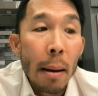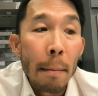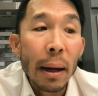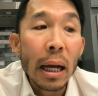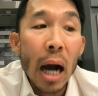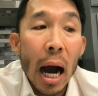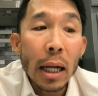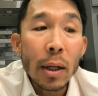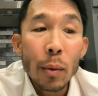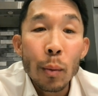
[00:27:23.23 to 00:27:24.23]
But God
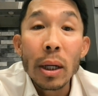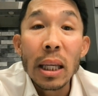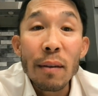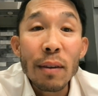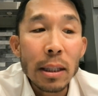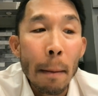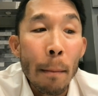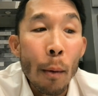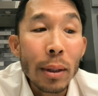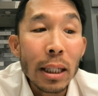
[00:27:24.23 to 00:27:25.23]
will give us the
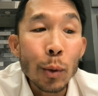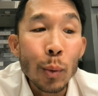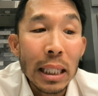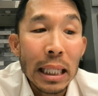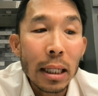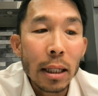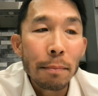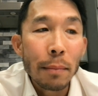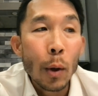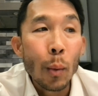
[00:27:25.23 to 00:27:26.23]
boldness we need
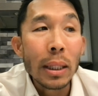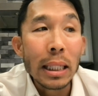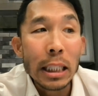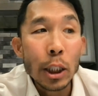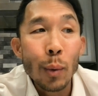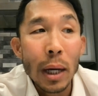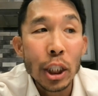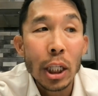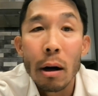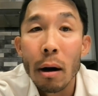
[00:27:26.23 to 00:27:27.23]
when the
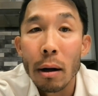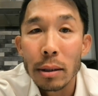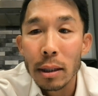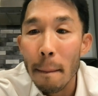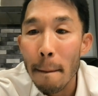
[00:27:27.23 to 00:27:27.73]
situation calls.